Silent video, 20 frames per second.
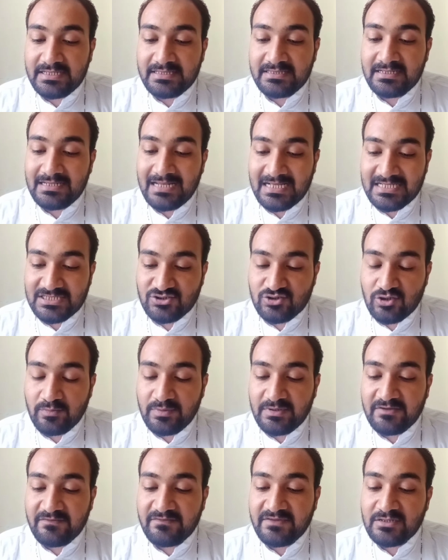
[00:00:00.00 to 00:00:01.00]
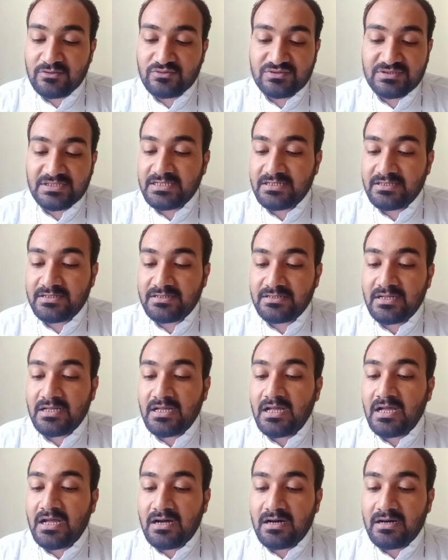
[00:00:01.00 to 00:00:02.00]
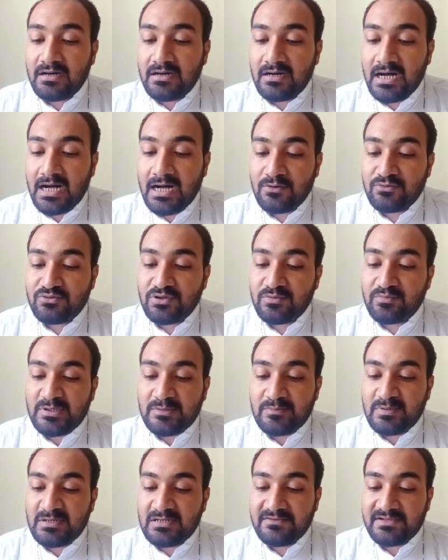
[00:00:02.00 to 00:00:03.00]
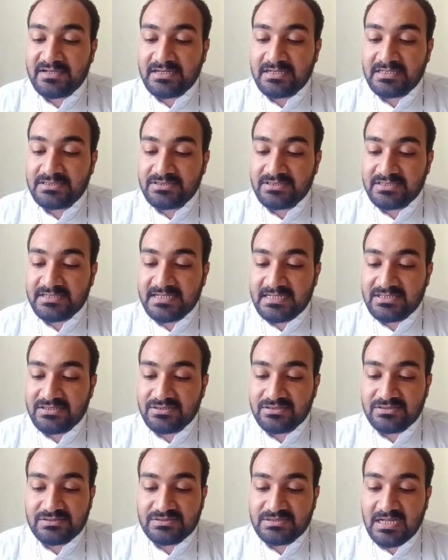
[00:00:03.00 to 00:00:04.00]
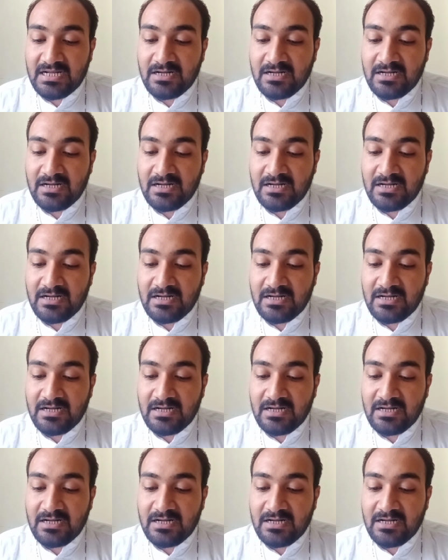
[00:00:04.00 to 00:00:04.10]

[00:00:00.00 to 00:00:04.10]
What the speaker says: In the last topic we have seen how the people were hunter gatherers,